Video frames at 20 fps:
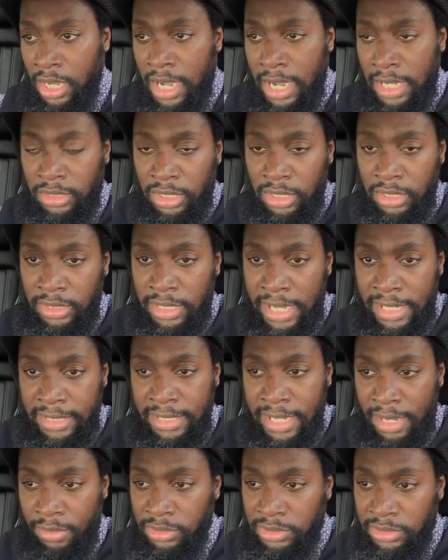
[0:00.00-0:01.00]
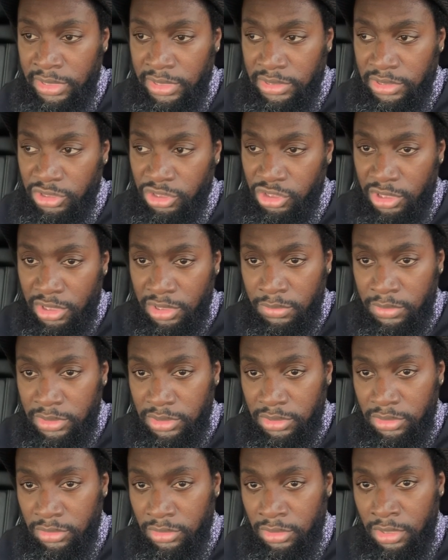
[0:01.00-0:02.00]
I think that that was
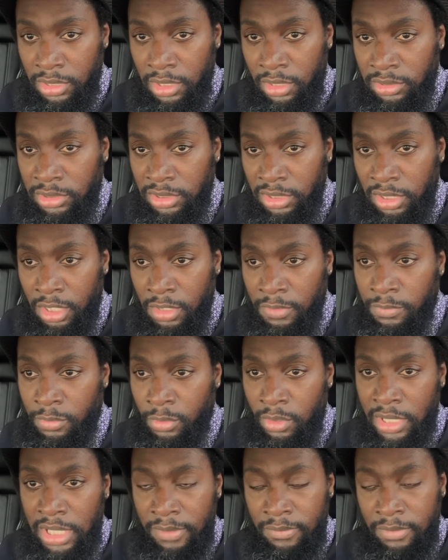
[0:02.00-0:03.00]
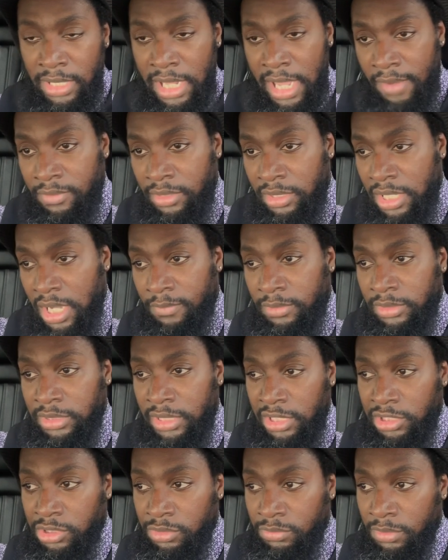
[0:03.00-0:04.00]
disingenuous, you know, to avoid even having the
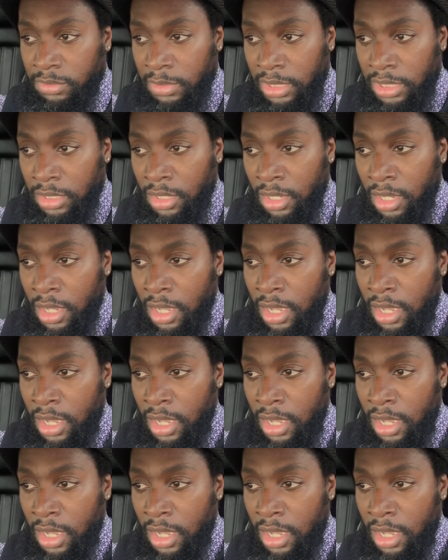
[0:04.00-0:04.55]
conversation with me.